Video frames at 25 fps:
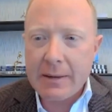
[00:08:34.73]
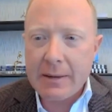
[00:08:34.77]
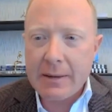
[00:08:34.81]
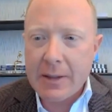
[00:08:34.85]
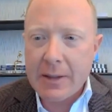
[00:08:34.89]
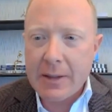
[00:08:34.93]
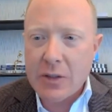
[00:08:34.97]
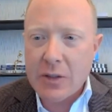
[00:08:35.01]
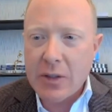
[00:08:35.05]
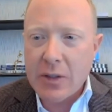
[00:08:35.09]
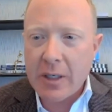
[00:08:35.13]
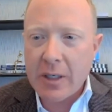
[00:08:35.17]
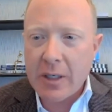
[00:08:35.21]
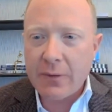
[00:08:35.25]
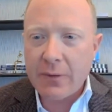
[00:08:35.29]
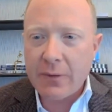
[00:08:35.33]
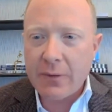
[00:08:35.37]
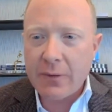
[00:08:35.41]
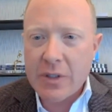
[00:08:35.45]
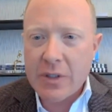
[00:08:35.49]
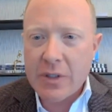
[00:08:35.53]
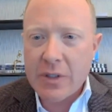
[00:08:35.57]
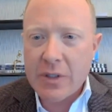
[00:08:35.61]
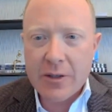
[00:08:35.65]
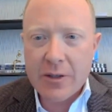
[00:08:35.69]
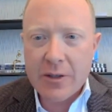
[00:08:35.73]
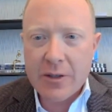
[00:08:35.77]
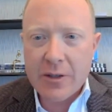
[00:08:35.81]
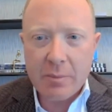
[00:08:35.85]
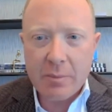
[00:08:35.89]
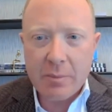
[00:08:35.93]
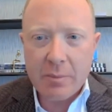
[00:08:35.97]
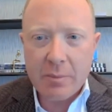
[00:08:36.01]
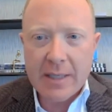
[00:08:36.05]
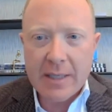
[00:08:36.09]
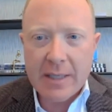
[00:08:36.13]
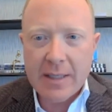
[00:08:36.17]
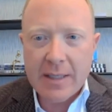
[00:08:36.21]
the start of a recession
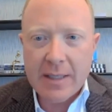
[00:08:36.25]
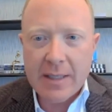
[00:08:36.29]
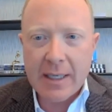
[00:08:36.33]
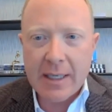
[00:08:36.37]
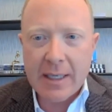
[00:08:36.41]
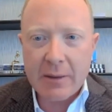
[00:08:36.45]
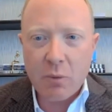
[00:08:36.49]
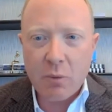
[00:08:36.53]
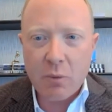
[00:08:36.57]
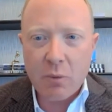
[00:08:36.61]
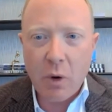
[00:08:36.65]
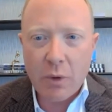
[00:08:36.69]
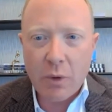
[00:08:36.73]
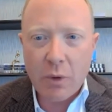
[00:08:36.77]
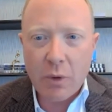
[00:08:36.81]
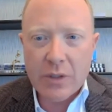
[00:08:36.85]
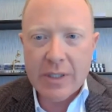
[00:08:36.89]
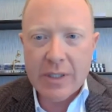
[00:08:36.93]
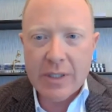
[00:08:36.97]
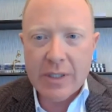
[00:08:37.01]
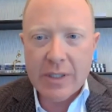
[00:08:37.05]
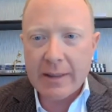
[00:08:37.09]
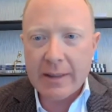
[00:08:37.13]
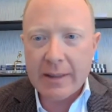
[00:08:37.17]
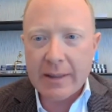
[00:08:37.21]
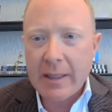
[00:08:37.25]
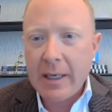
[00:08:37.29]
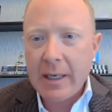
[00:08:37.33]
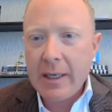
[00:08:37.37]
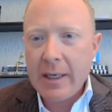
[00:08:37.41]
based on what we're seeing.